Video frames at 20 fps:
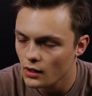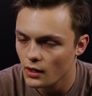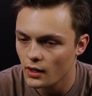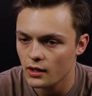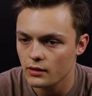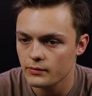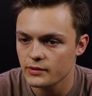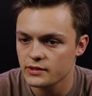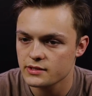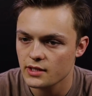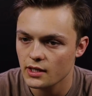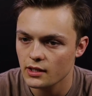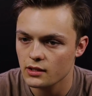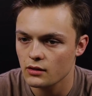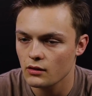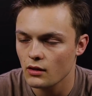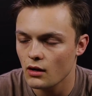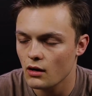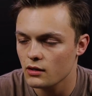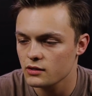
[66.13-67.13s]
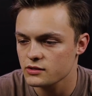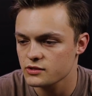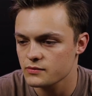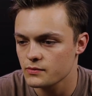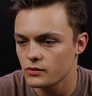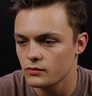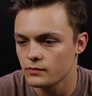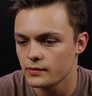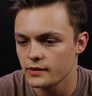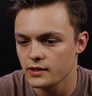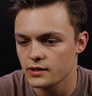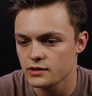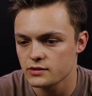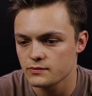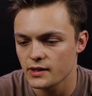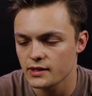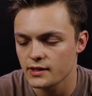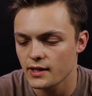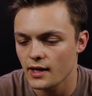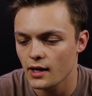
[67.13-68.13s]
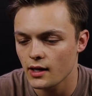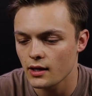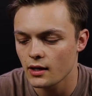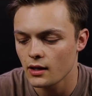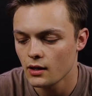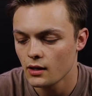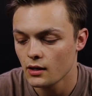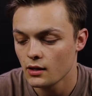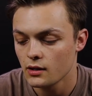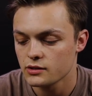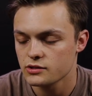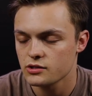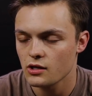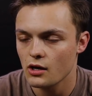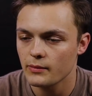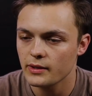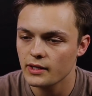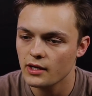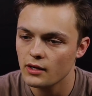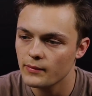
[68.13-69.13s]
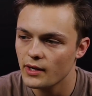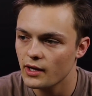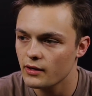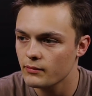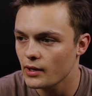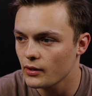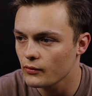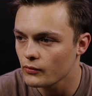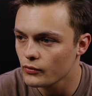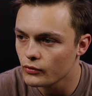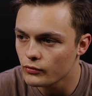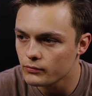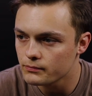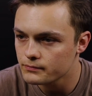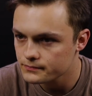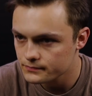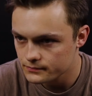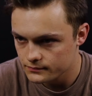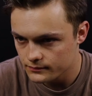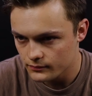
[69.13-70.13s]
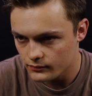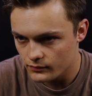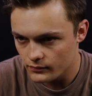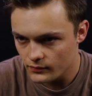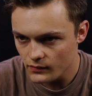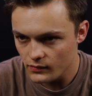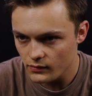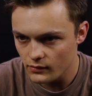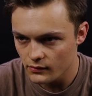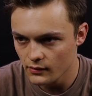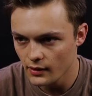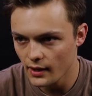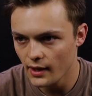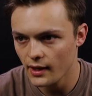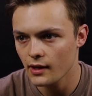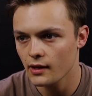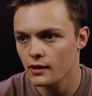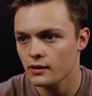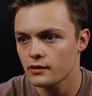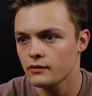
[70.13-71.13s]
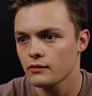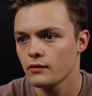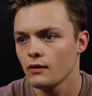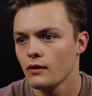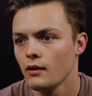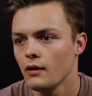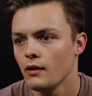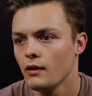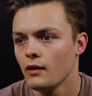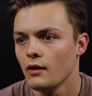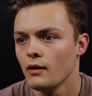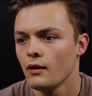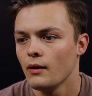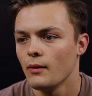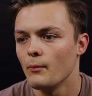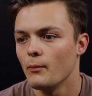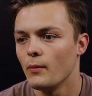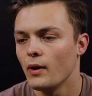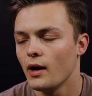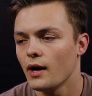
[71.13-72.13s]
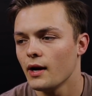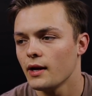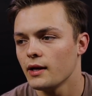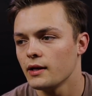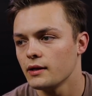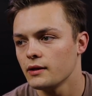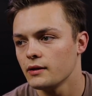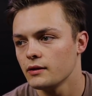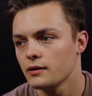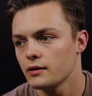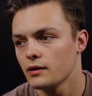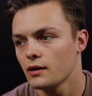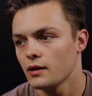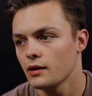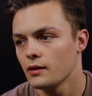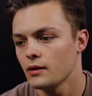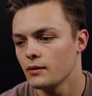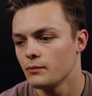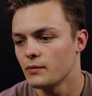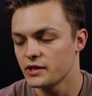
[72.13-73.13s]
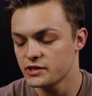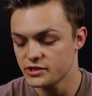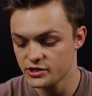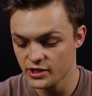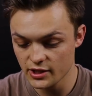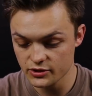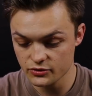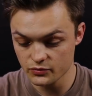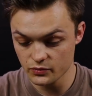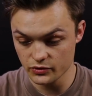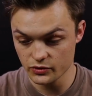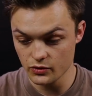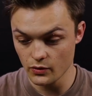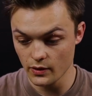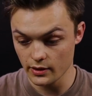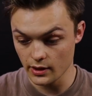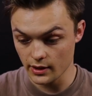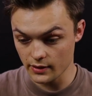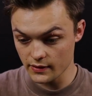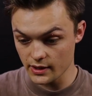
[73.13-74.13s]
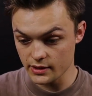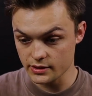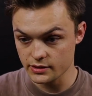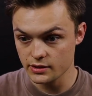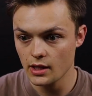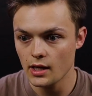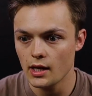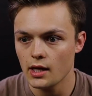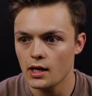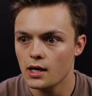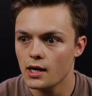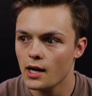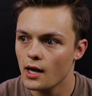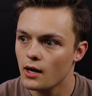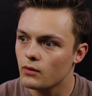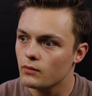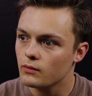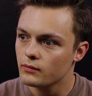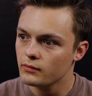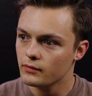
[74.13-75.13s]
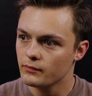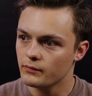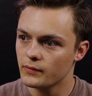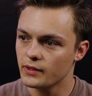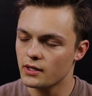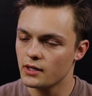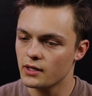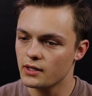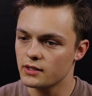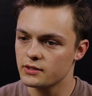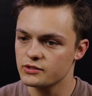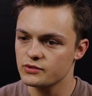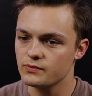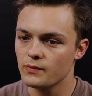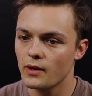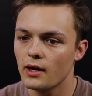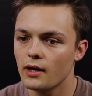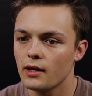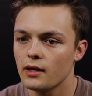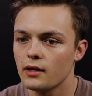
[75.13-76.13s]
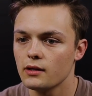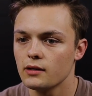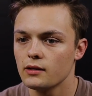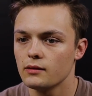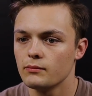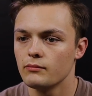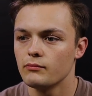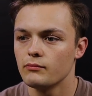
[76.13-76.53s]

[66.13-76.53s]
I had to be taken to the hospital because my dad saw me come out of my room and my chest was going like this in and out because I